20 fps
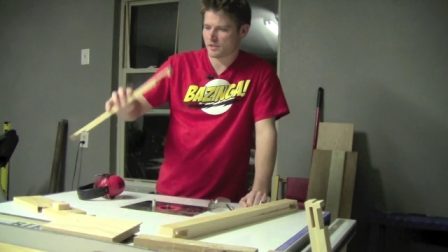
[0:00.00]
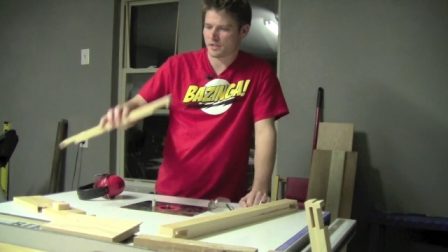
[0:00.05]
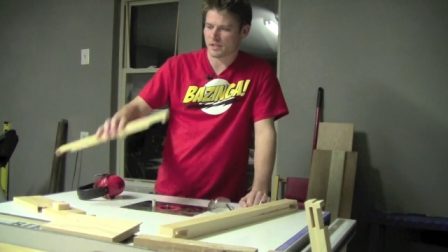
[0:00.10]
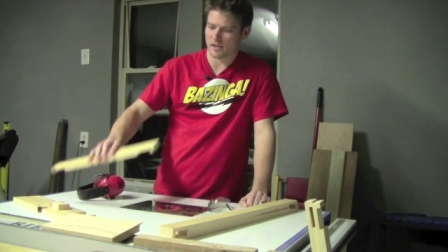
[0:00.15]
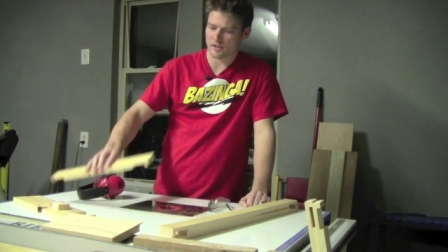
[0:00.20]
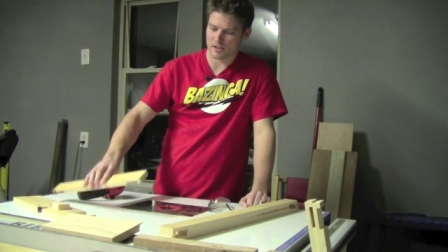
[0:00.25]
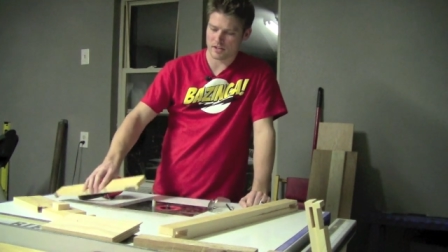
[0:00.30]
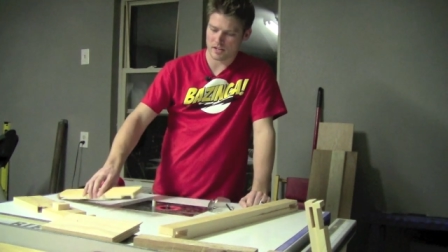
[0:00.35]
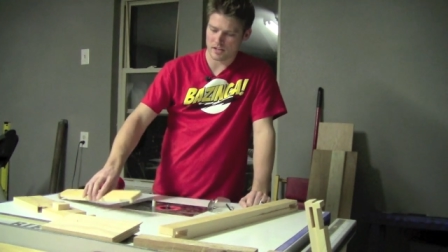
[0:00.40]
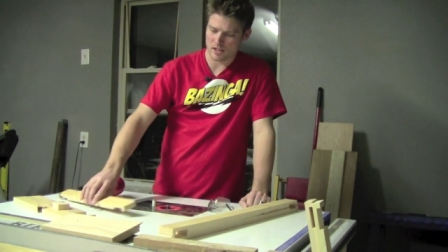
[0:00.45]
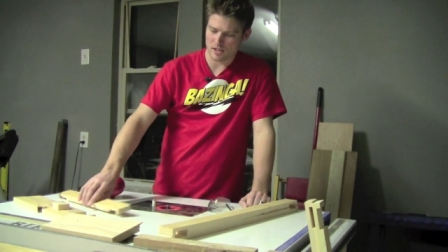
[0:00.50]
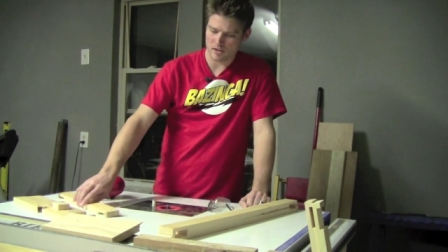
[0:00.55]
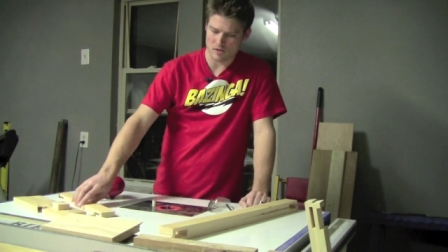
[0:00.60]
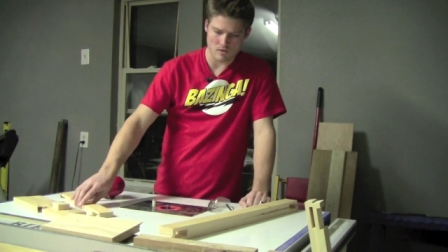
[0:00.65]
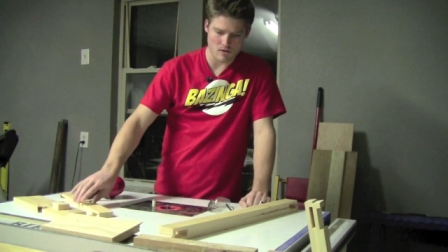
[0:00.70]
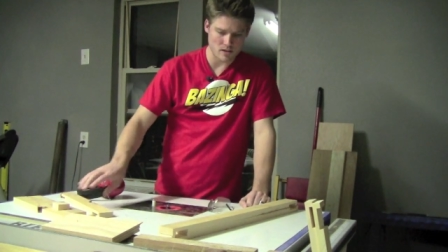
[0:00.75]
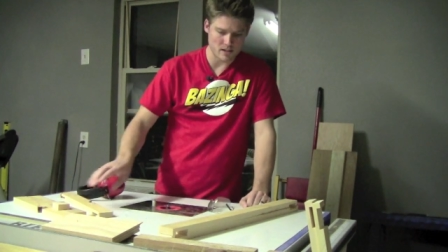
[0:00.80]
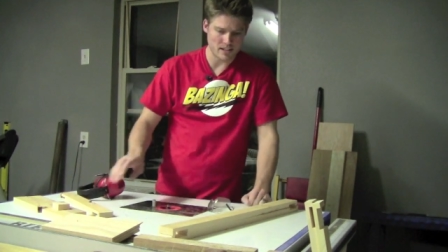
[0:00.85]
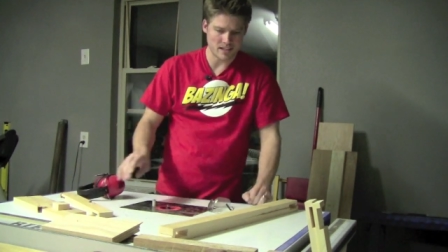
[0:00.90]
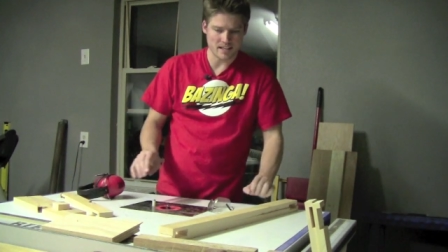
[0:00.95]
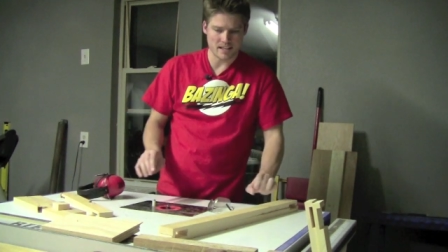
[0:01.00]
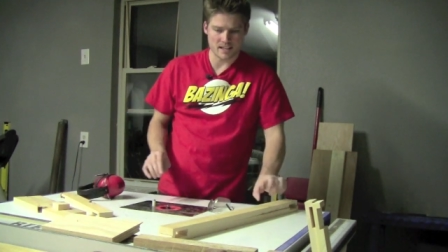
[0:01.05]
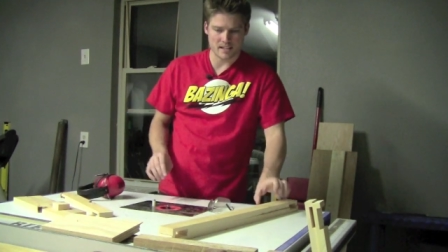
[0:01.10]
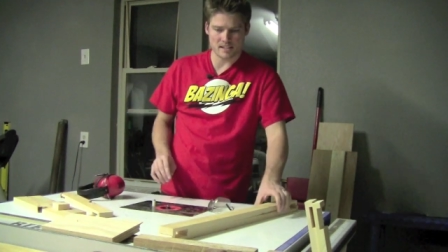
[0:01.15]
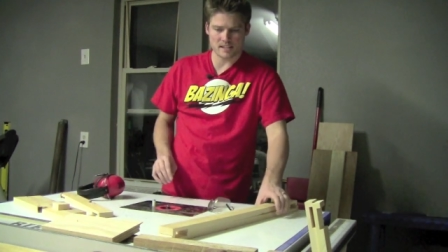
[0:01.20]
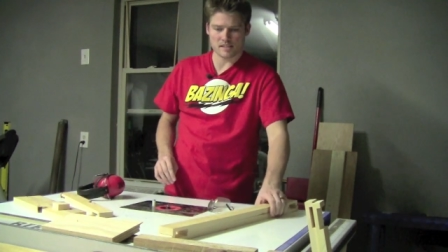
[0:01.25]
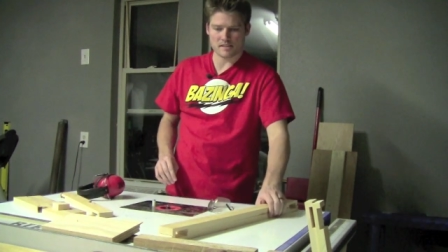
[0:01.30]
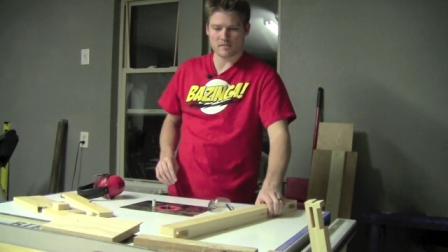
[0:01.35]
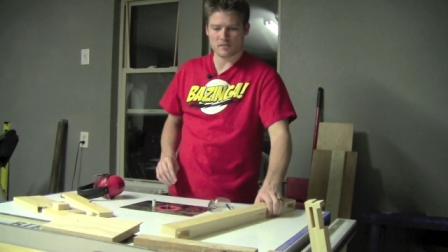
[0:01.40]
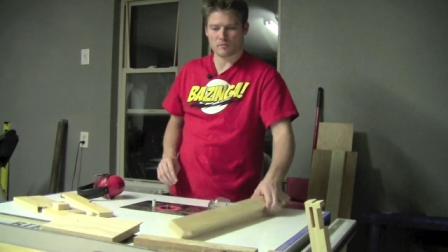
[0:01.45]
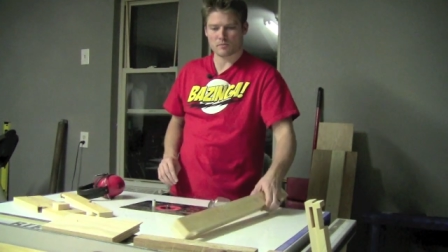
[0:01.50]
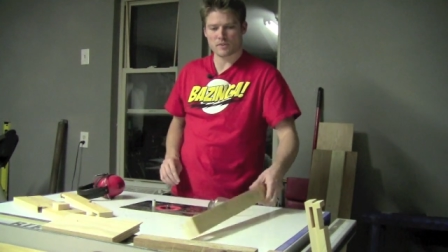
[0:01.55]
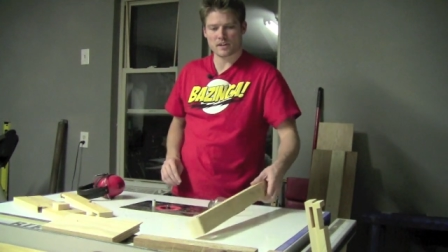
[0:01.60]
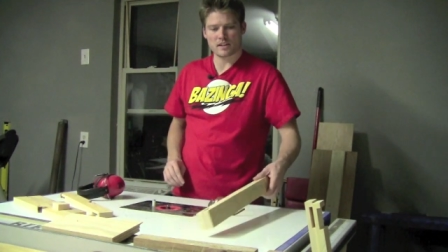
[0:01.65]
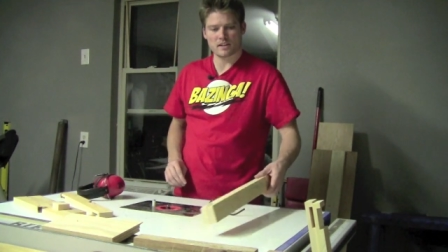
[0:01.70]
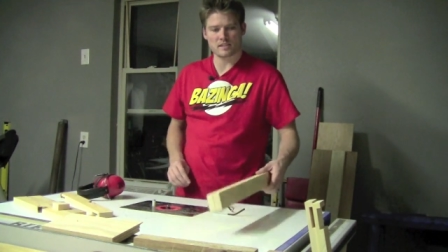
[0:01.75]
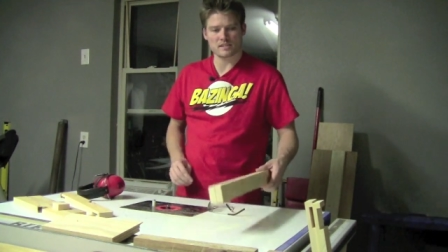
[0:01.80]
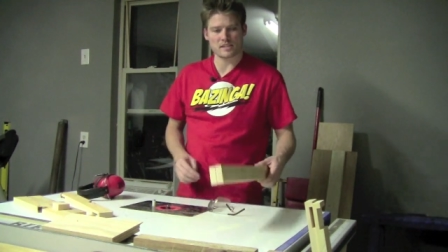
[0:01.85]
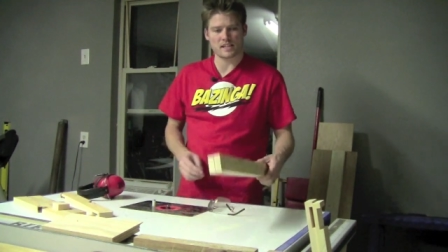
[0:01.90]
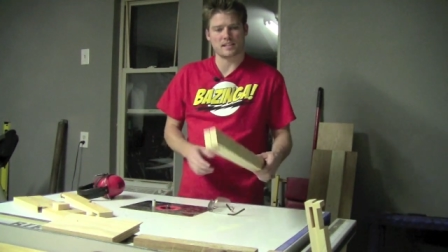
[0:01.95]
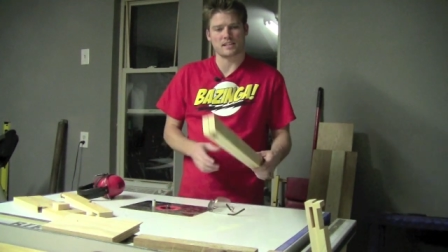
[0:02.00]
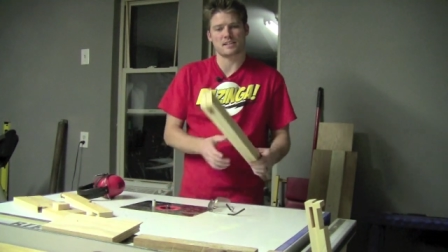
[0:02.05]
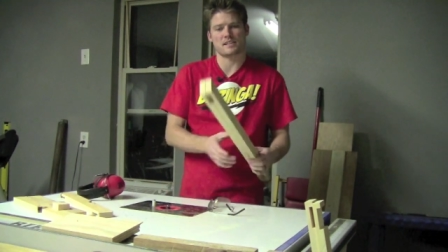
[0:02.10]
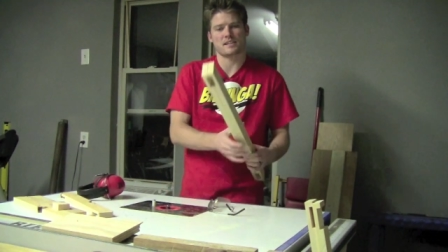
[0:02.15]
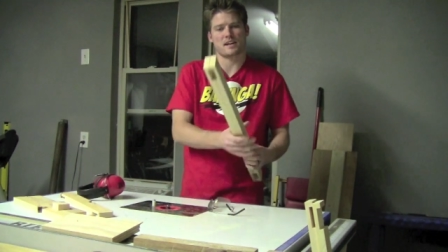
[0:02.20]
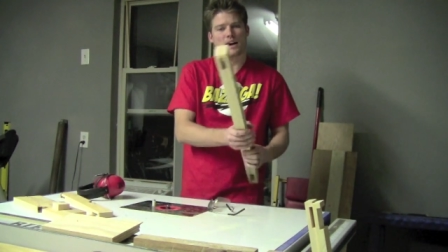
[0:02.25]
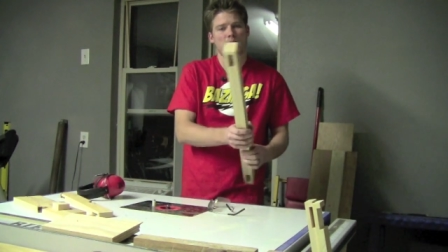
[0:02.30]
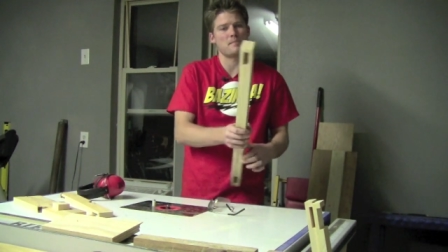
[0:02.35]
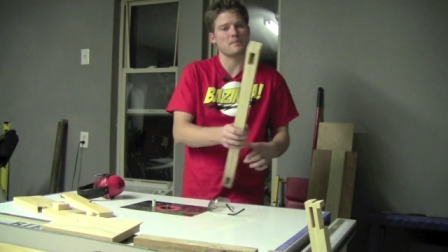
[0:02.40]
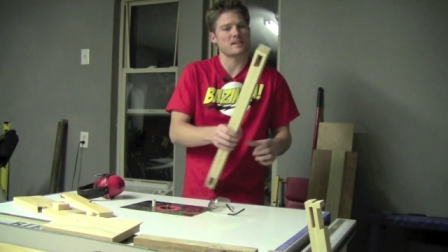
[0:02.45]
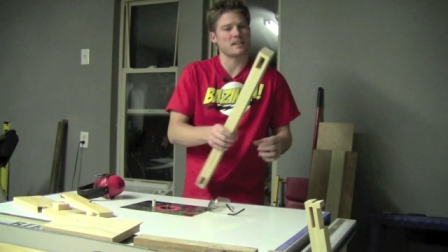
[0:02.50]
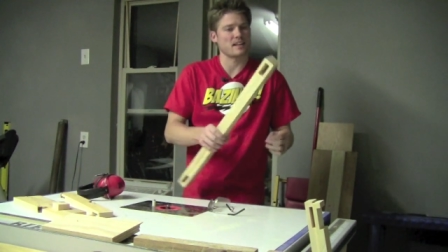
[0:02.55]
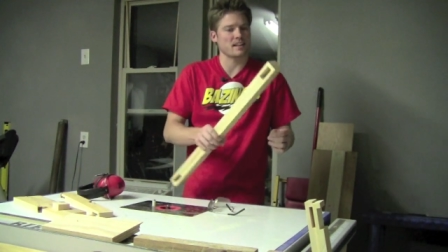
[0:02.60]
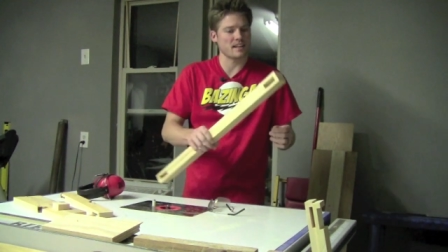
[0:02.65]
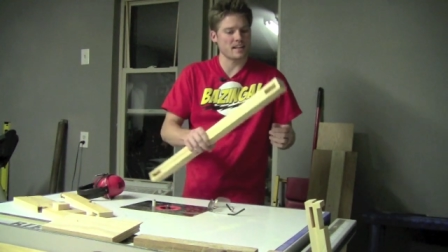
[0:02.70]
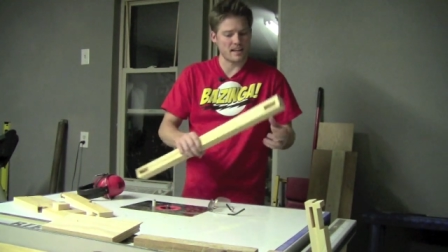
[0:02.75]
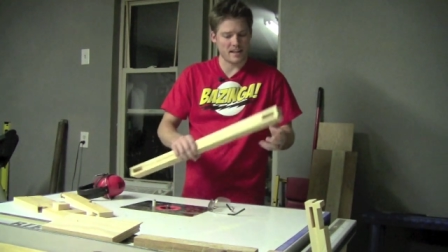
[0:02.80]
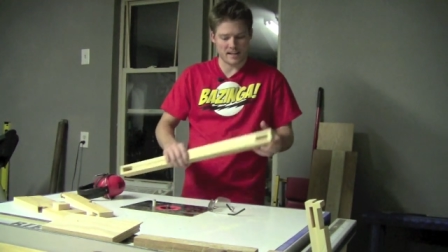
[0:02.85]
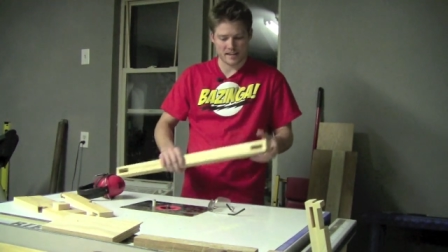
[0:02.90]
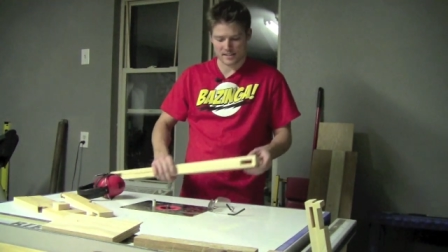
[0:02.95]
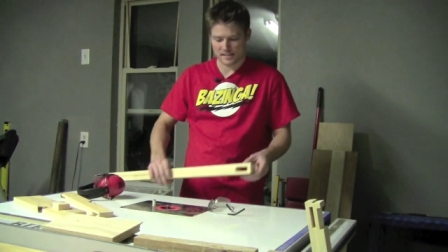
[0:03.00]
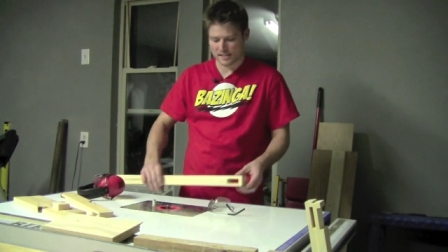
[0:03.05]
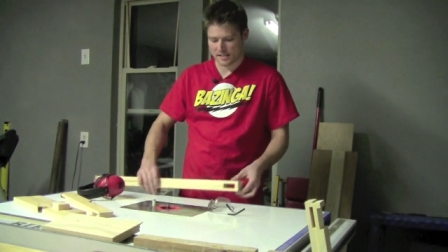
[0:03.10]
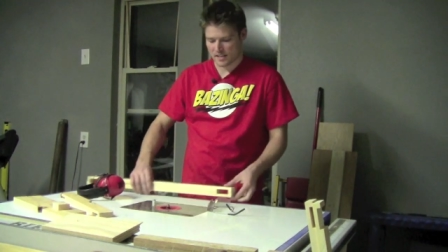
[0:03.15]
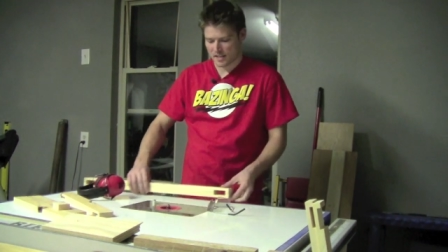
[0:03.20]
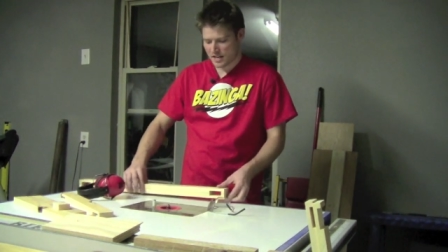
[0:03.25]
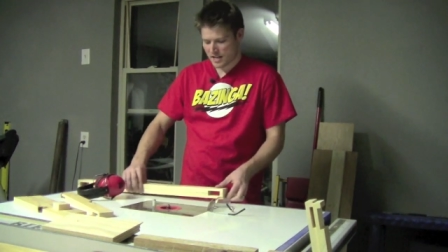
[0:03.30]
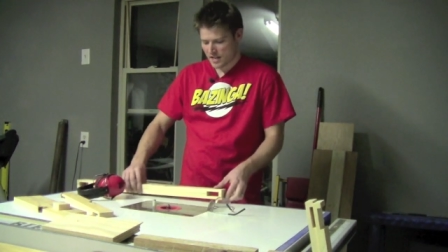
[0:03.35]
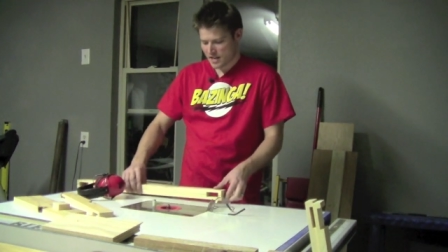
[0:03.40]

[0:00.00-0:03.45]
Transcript: that are gonna go on the ends of the rails and the top of the legs.